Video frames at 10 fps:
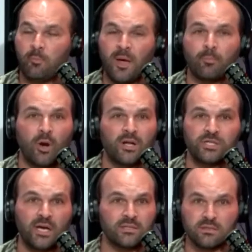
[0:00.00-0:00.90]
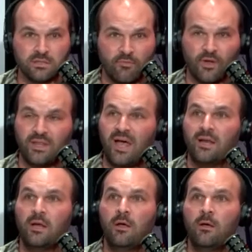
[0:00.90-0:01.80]
pet projects and stuff like
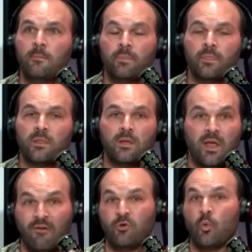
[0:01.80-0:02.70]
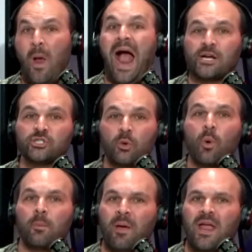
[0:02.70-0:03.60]
that. If you actually
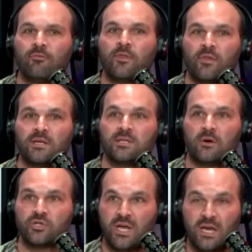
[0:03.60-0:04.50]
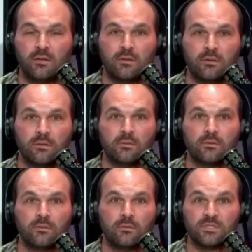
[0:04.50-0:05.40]
want to pay for the things in our state
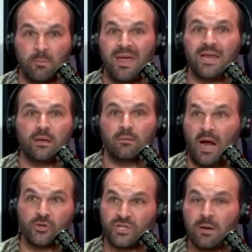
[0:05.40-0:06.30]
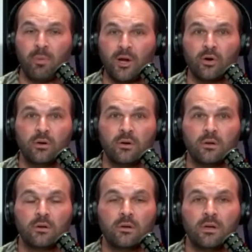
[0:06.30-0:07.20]
to make our state better,
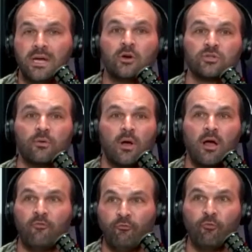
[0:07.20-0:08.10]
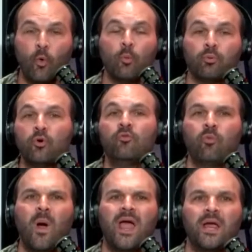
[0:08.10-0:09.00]
here's a
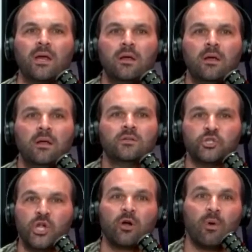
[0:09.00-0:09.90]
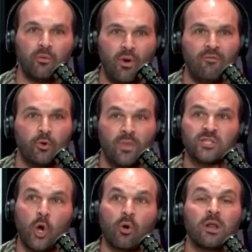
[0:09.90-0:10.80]
foolproof way to generate revenue
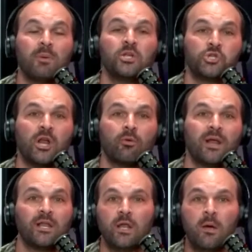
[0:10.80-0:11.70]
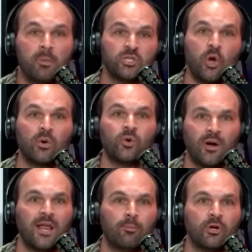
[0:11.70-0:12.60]
that's already being generated, but it's going to
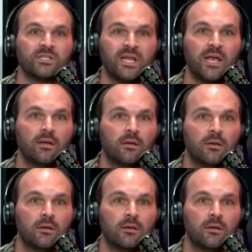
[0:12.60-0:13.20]
our neighboring state.